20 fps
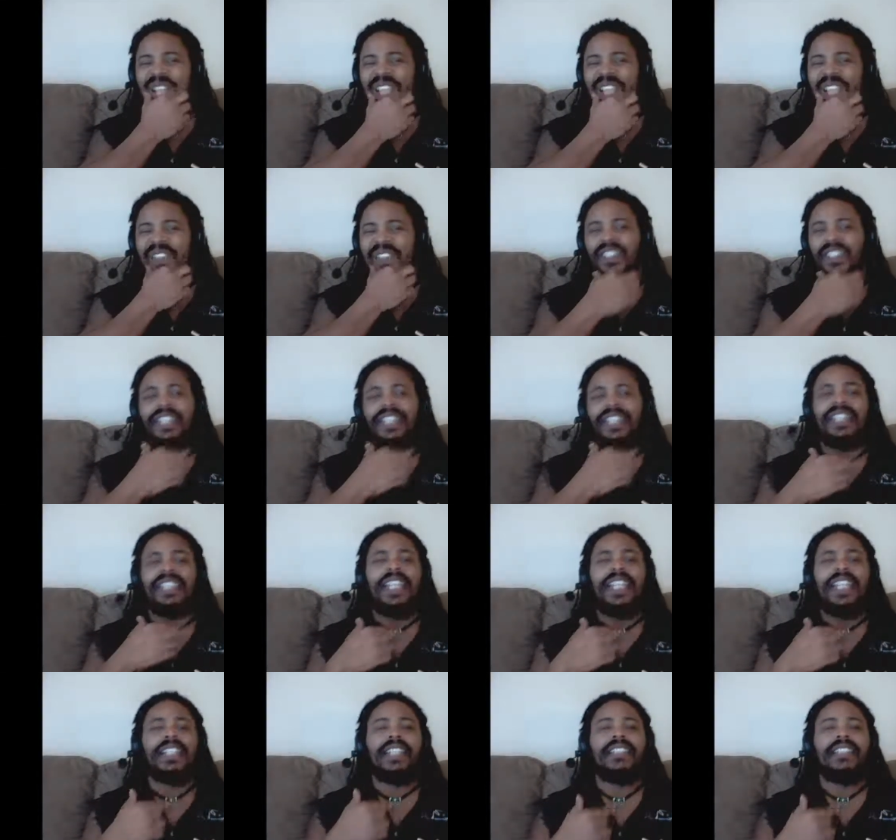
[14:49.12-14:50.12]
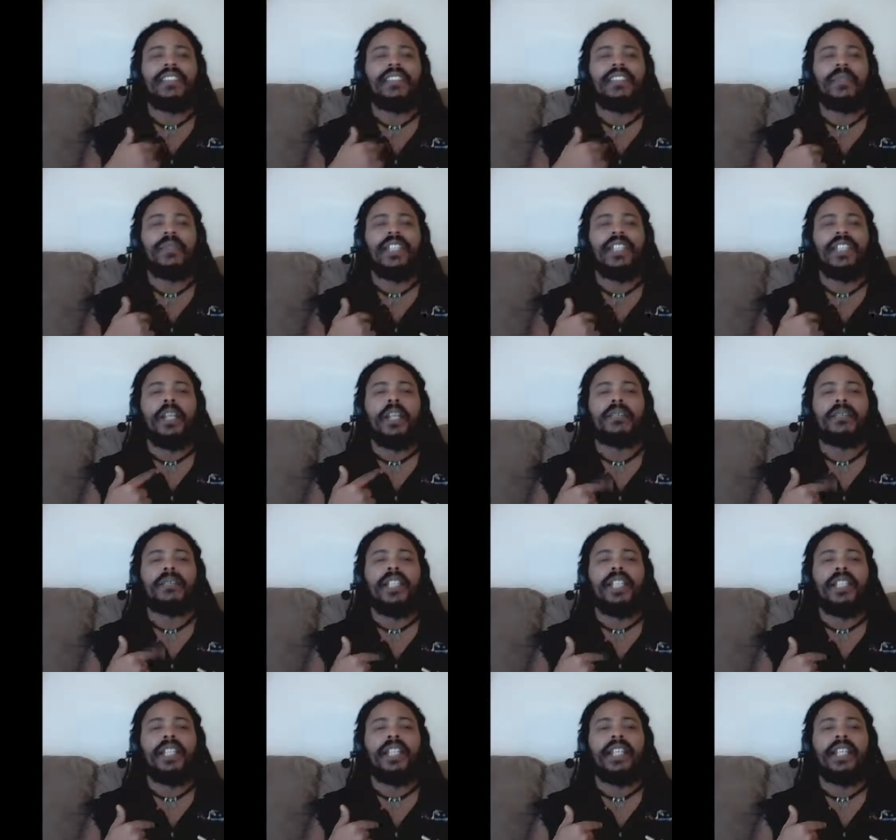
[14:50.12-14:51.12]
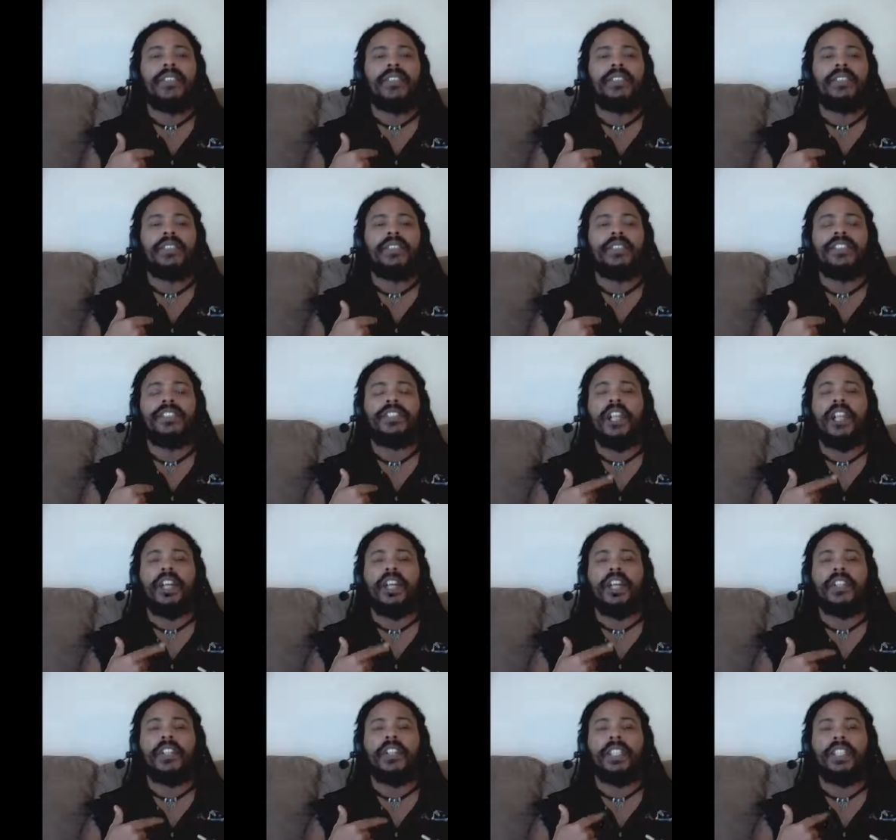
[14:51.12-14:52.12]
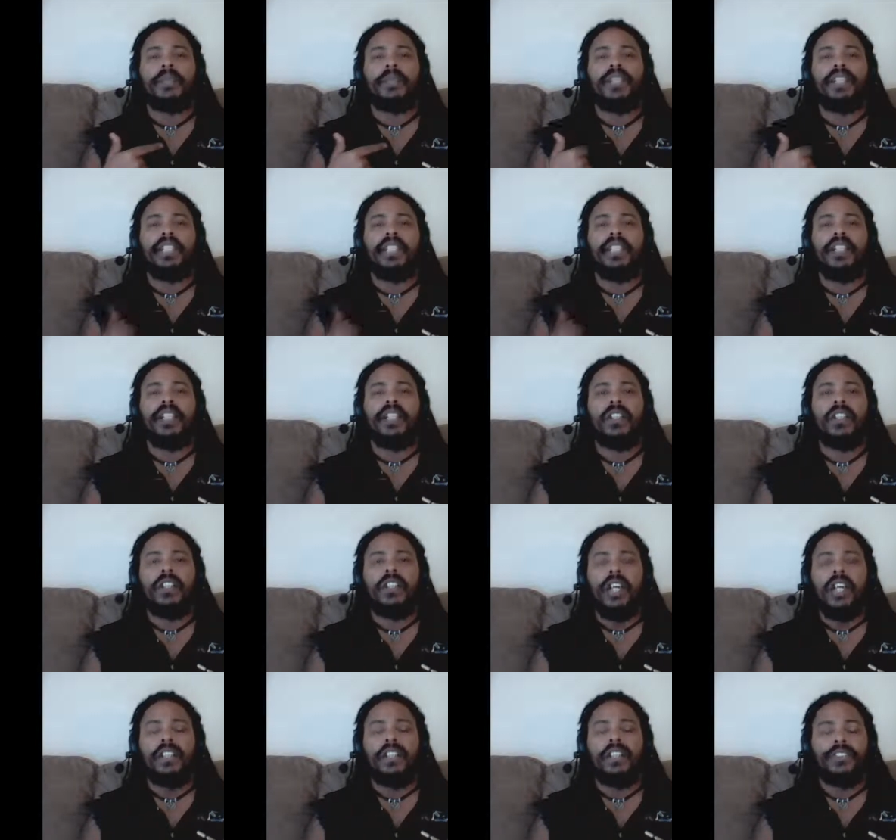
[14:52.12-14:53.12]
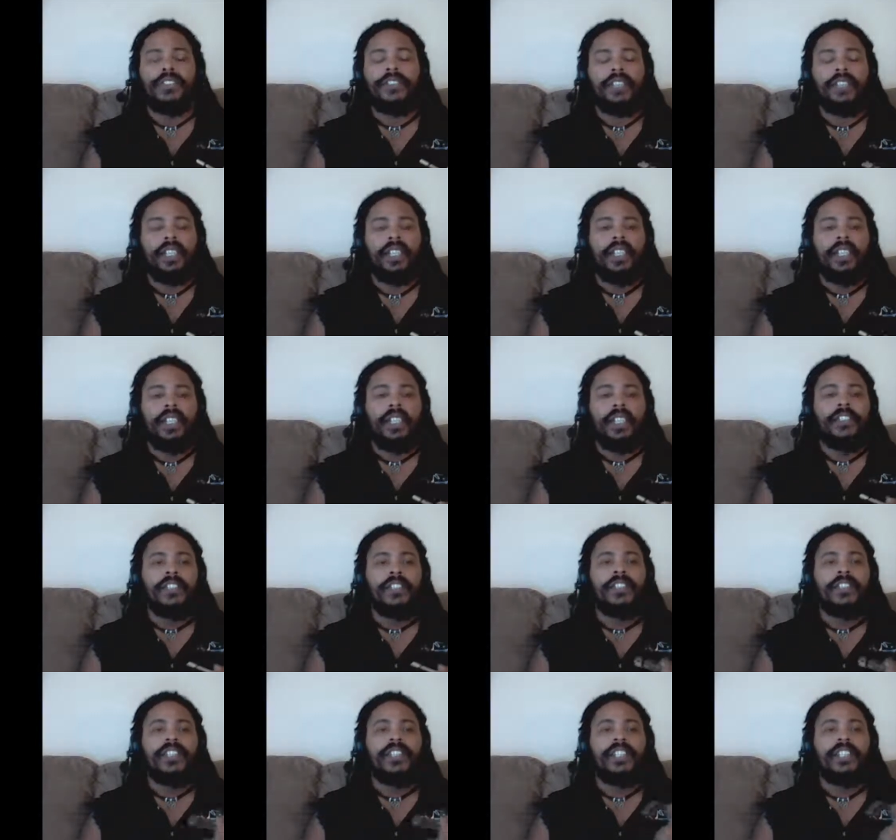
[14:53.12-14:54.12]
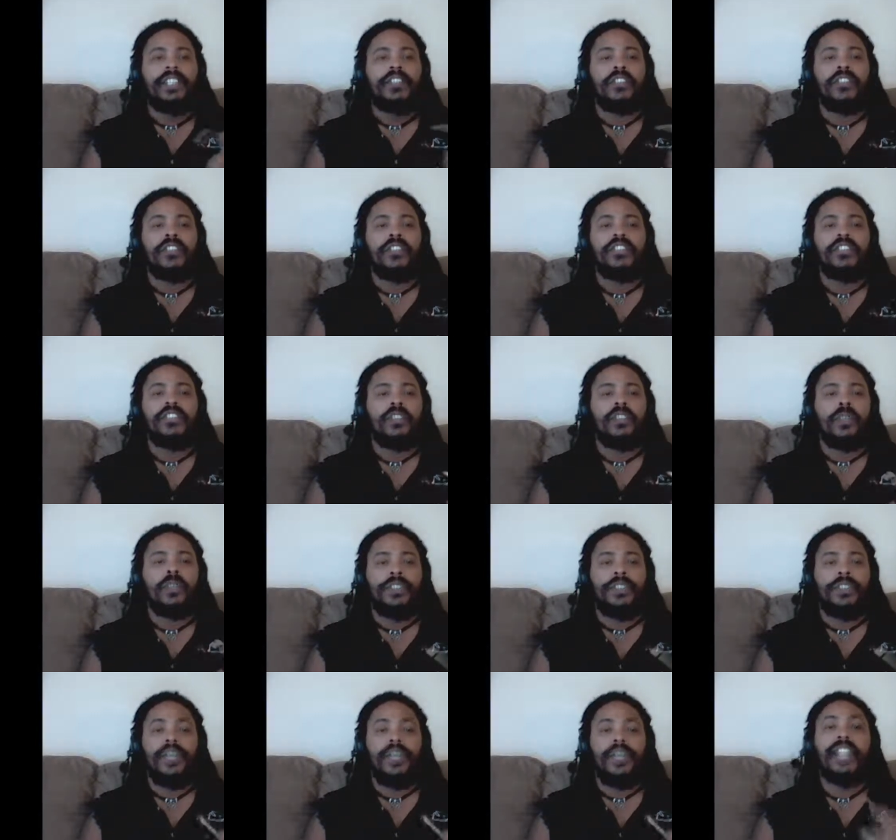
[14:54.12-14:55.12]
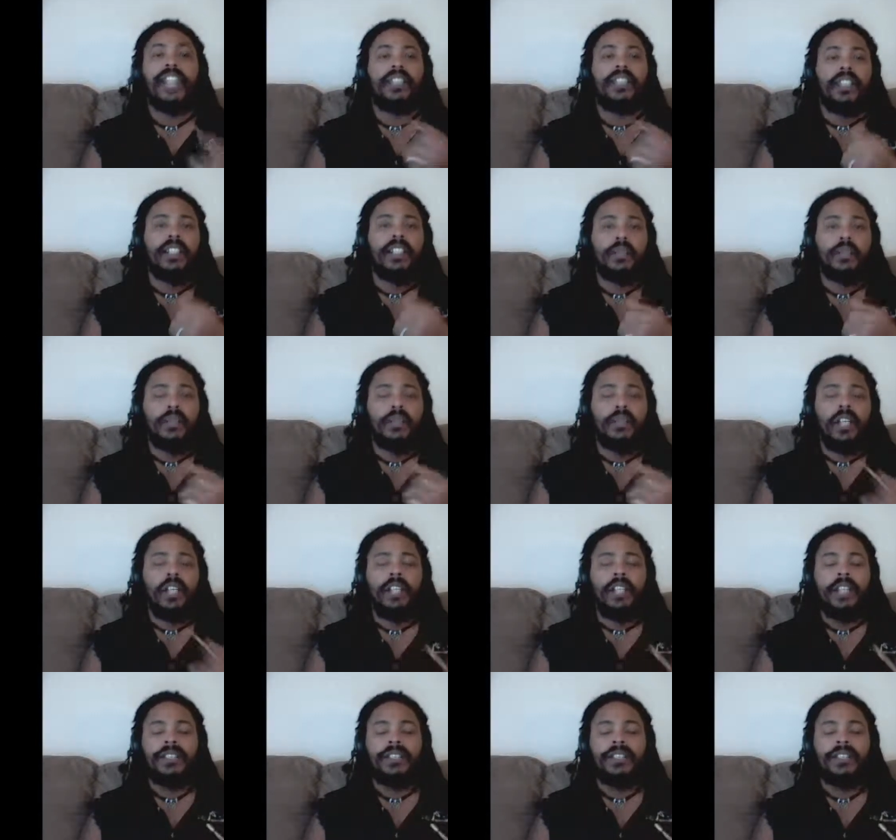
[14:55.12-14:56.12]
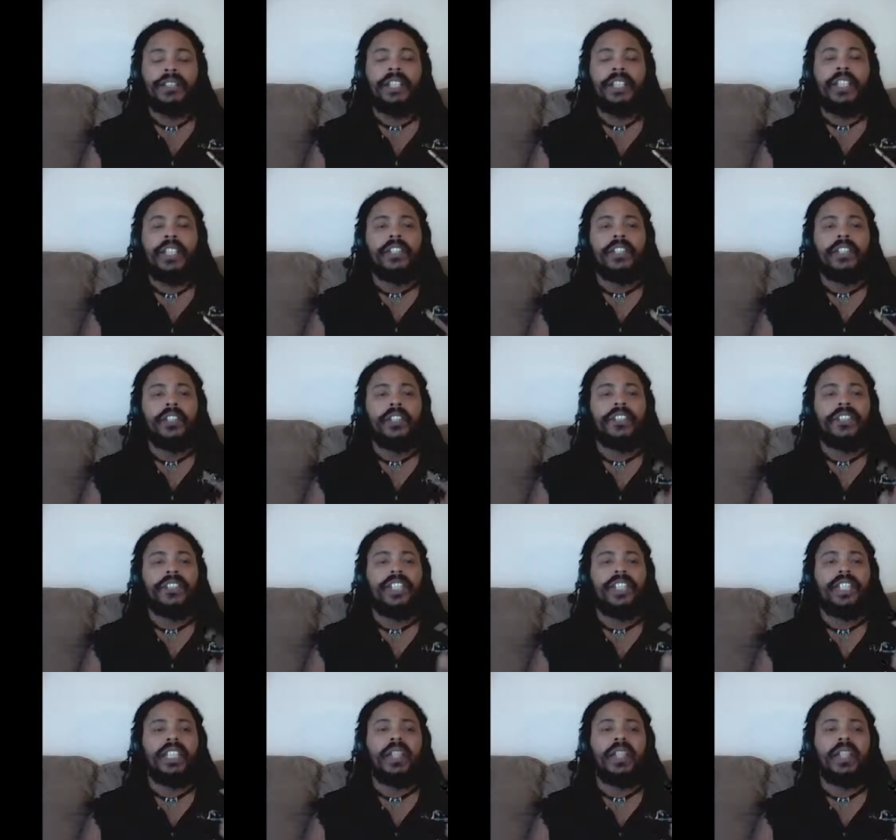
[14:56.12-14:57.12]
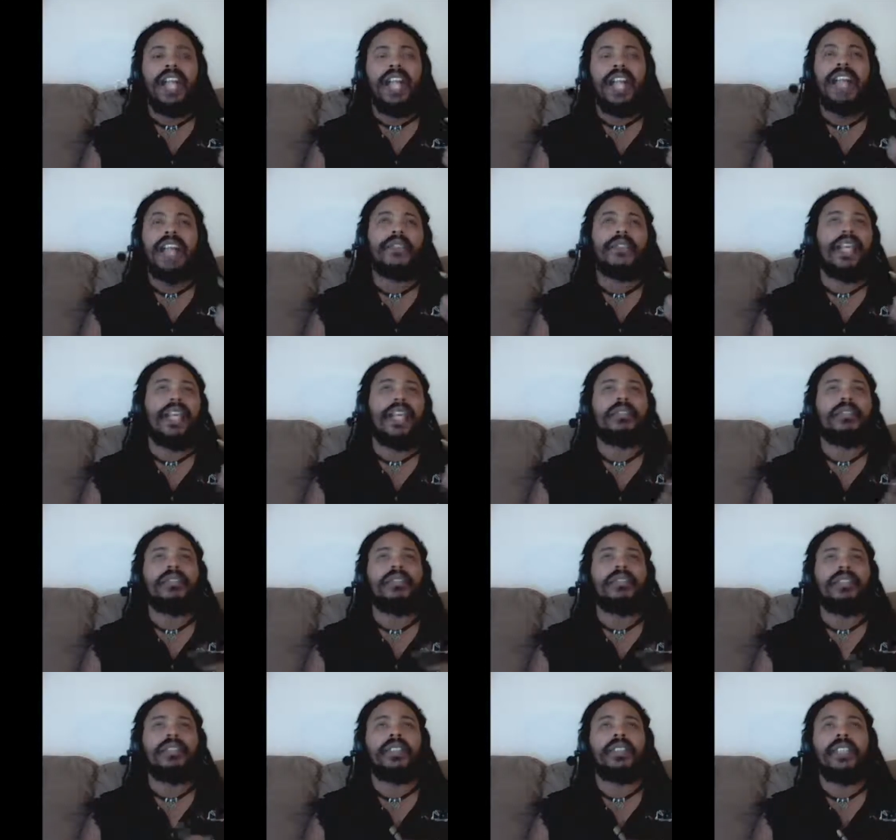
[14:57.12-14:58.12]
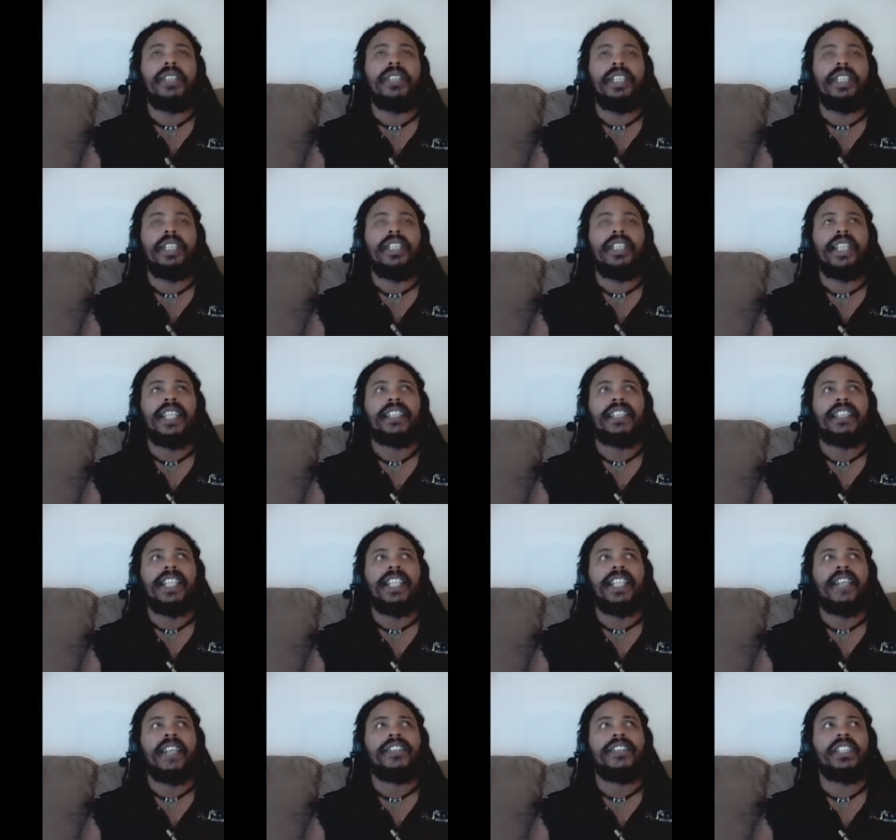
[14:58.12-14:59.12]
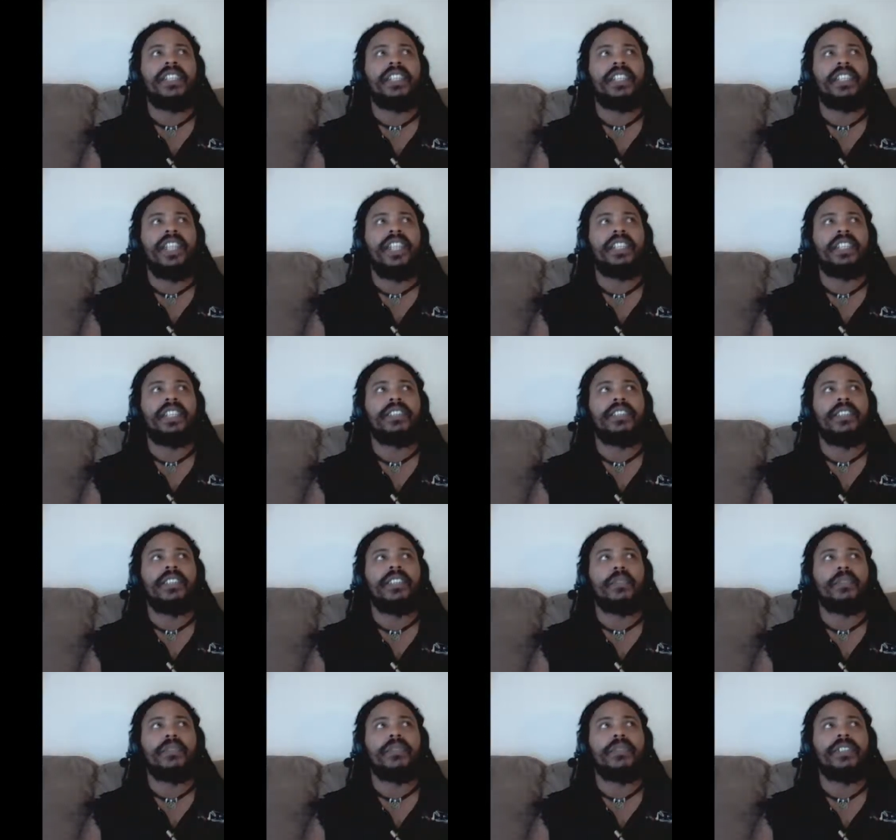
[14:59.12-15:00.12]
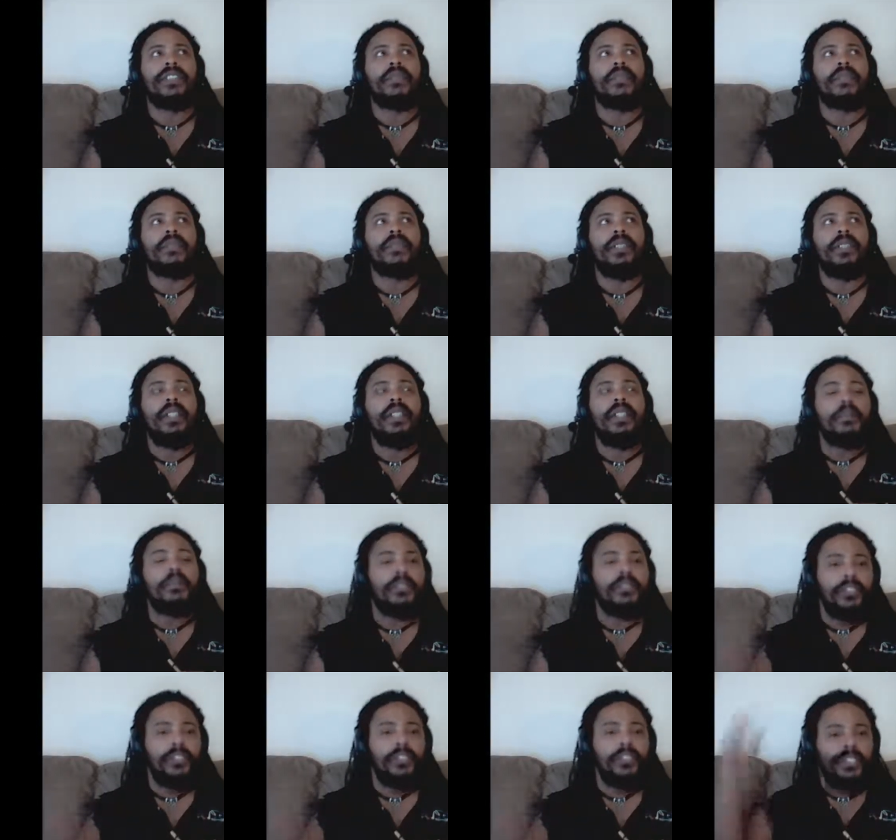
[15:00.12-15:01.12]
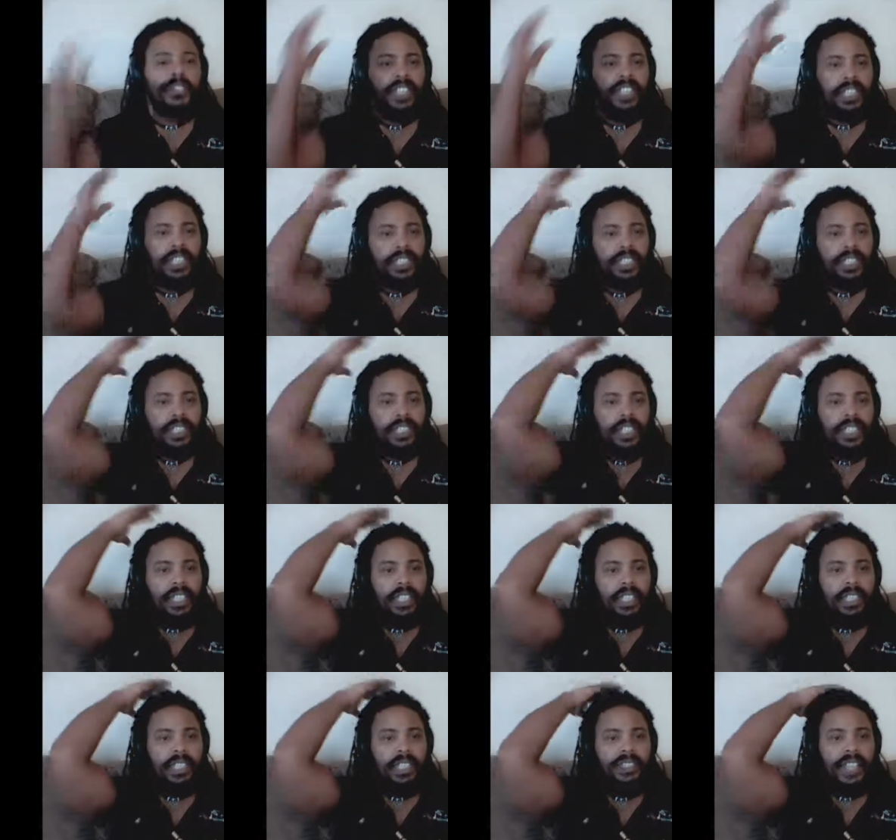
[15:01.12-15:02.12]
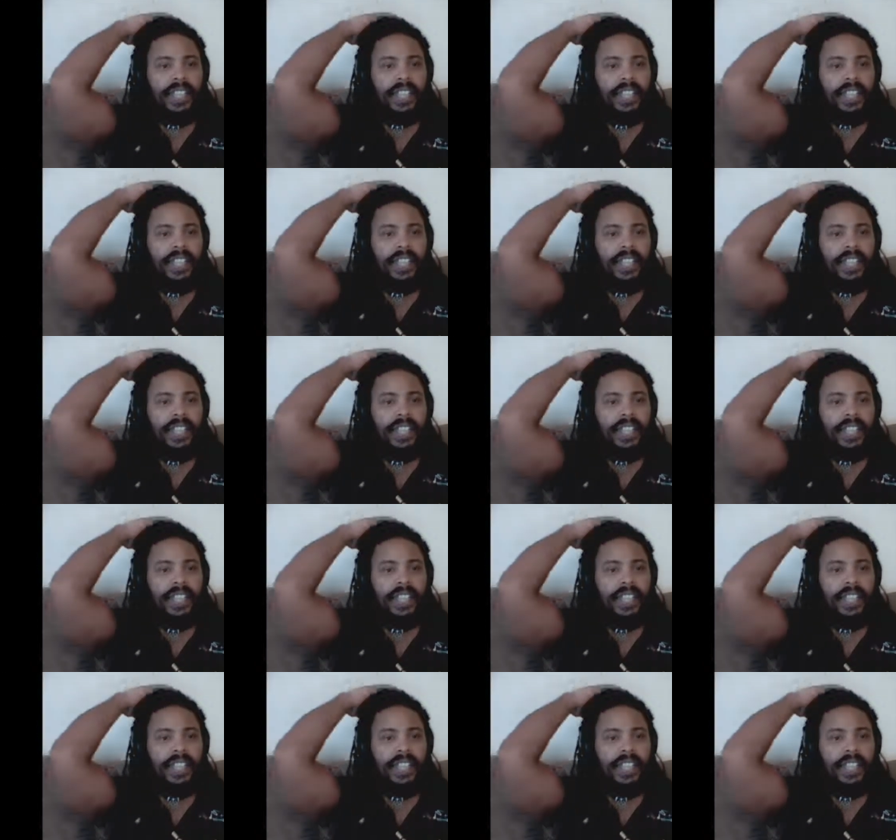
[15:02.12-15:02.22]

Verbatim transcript: You'll see the Satanist with the upside-down star or the upside-down cross. You'll see the Christian with the right-side-up cross. You'll see, I can't say I've seen a necklace on a Muslim, but you'll see the